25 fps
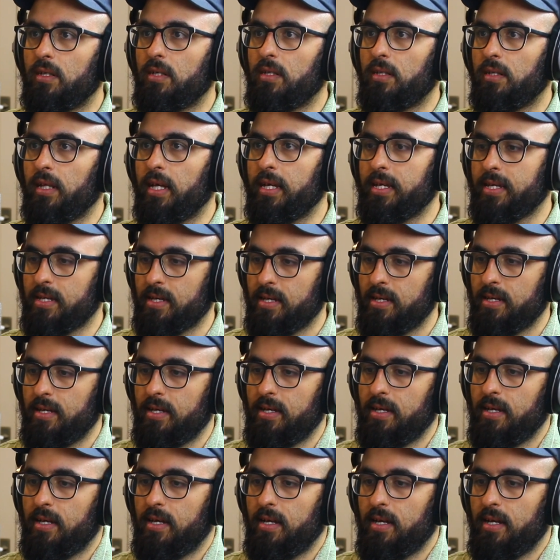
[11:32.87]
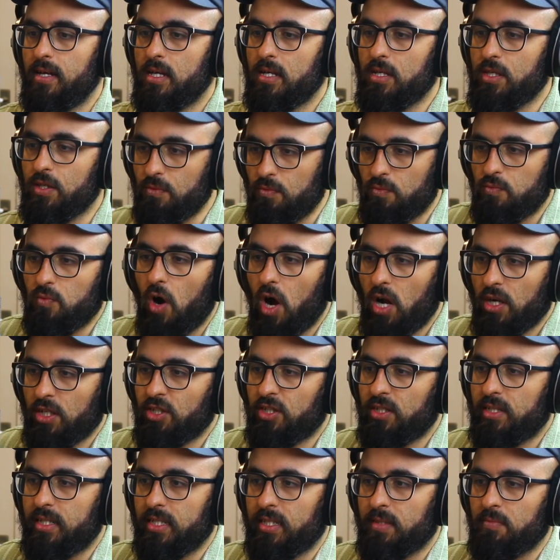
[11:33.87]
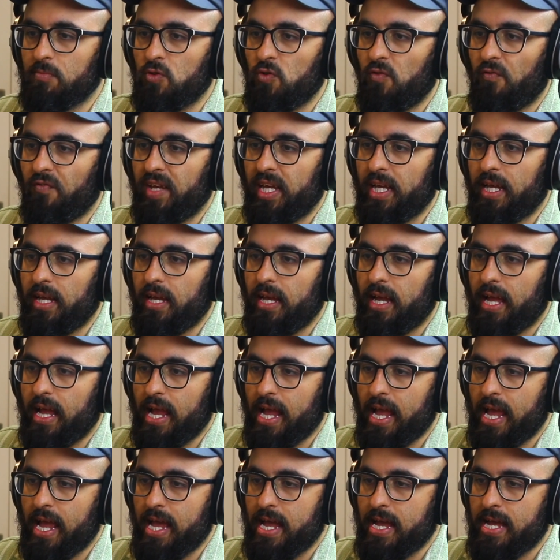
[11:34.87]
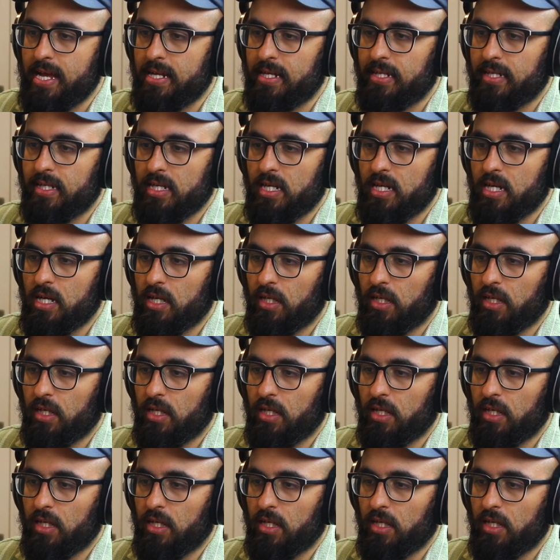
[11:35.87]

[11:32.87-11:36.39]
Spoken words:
watch this movie and